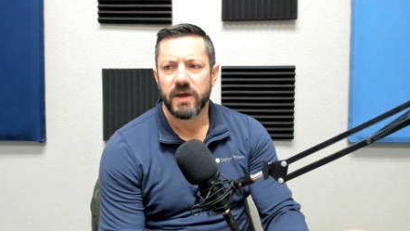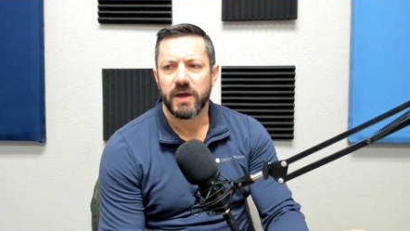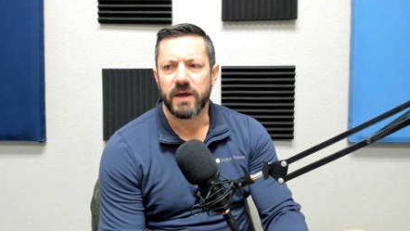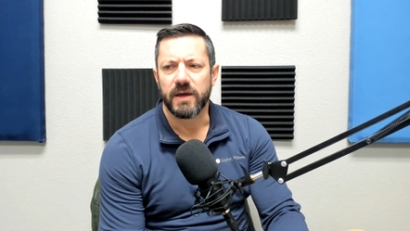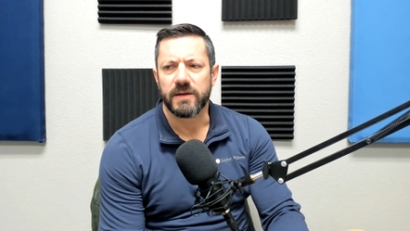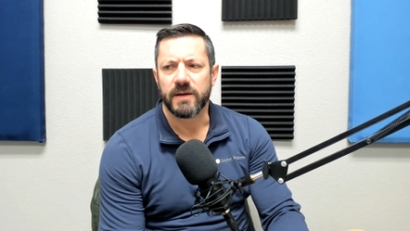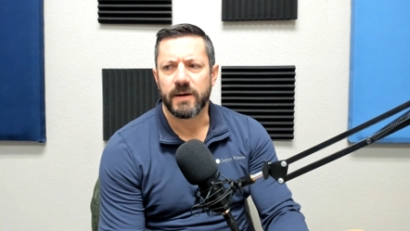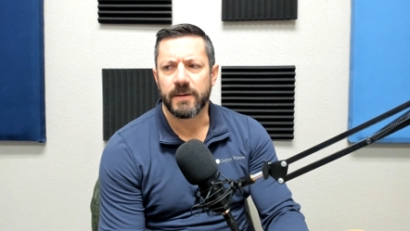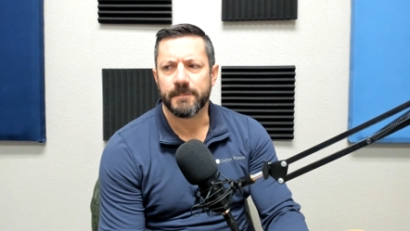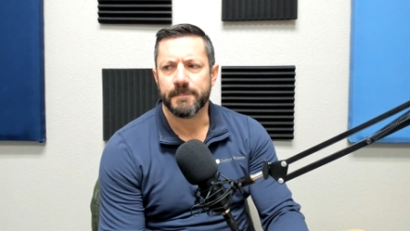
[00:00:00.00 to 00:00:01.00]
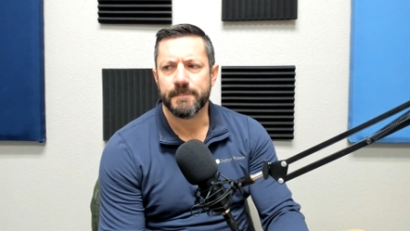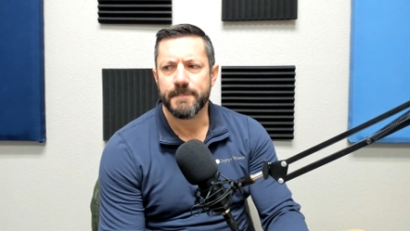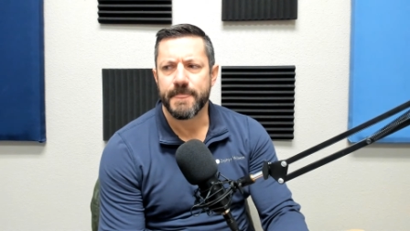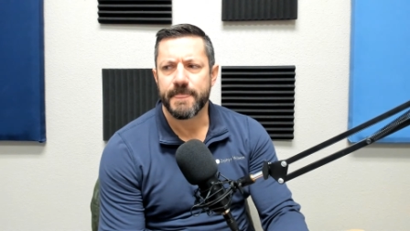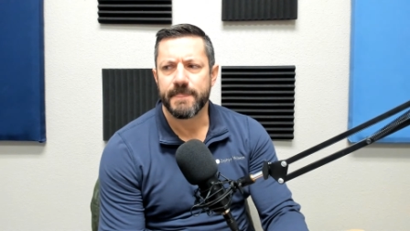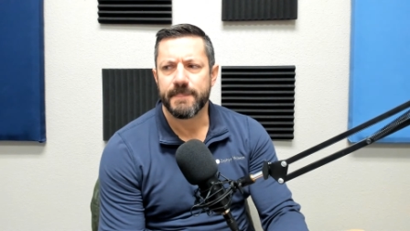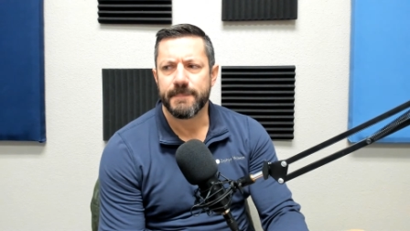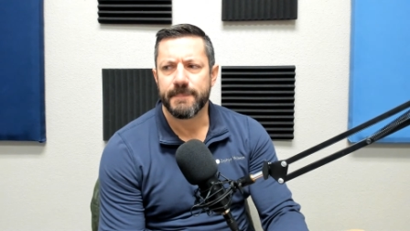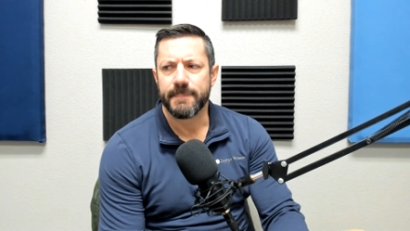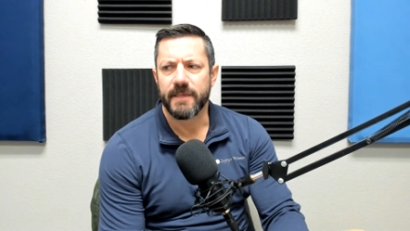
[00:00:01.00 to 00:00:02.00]
And, um,
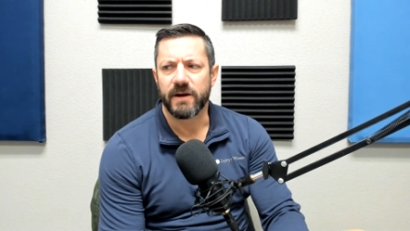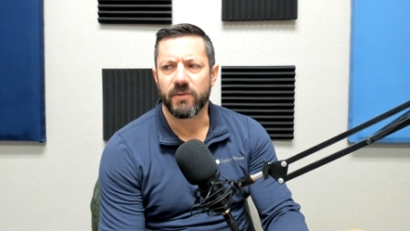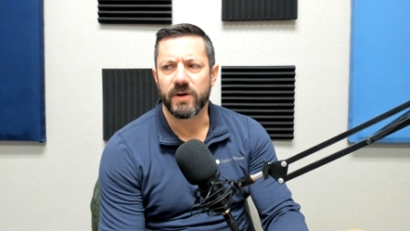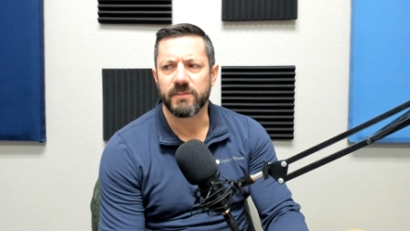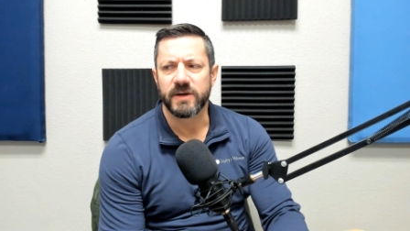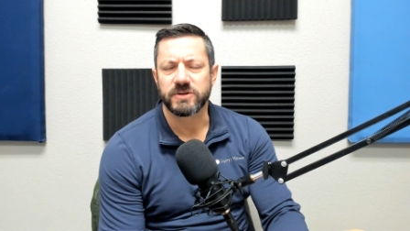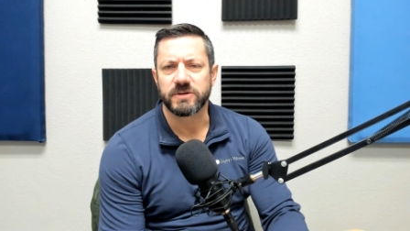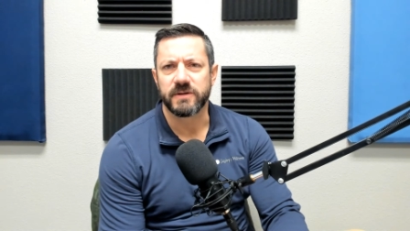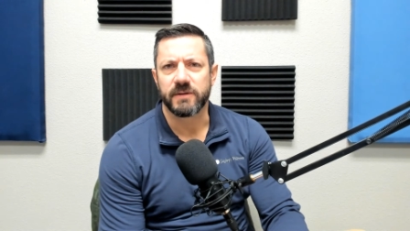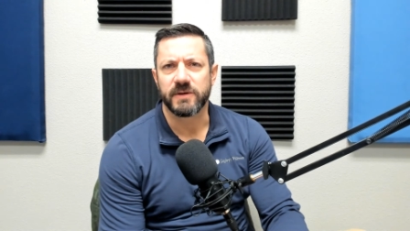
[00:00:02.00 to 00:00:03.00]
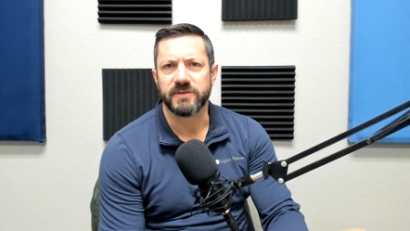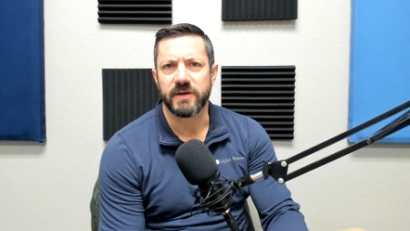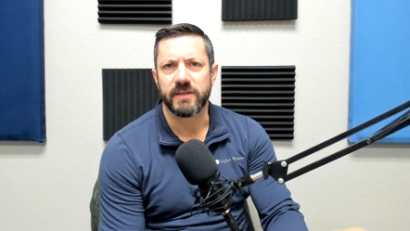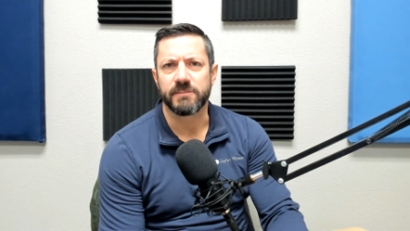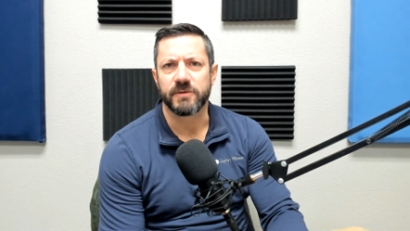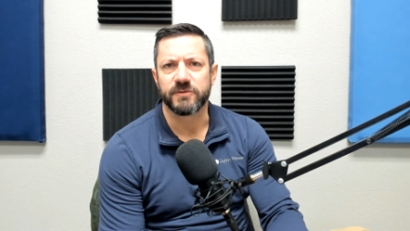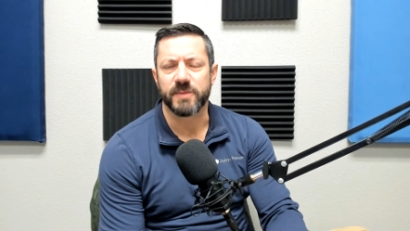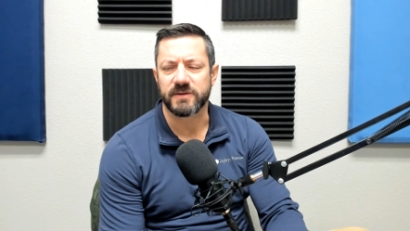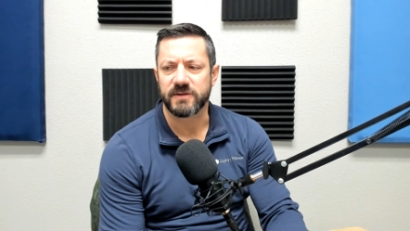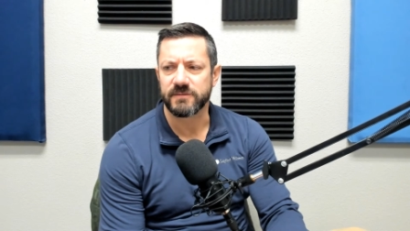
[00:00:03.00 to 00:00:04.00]
and I want to make sure that I retain that perspective.